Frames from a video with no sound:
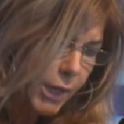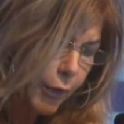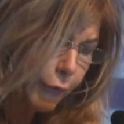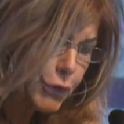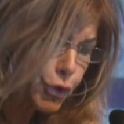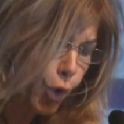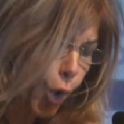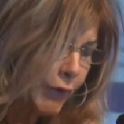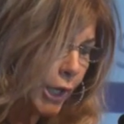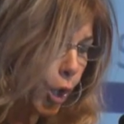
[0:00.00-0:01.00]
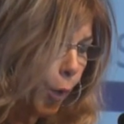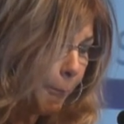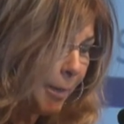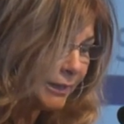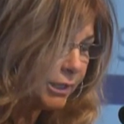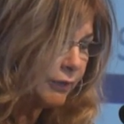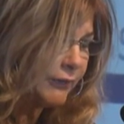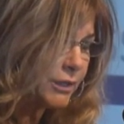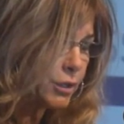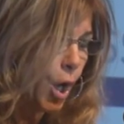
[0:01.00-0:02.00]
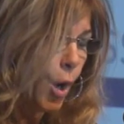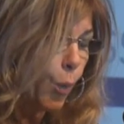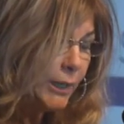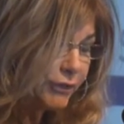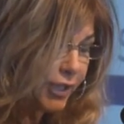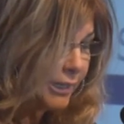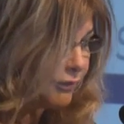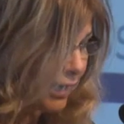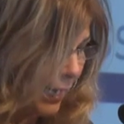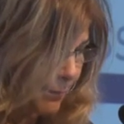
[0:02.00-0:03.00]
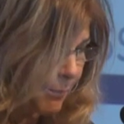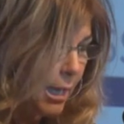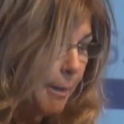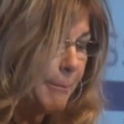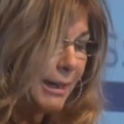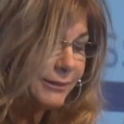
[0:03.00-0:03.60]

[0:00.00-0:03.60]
Restoring competitiveness will take time, but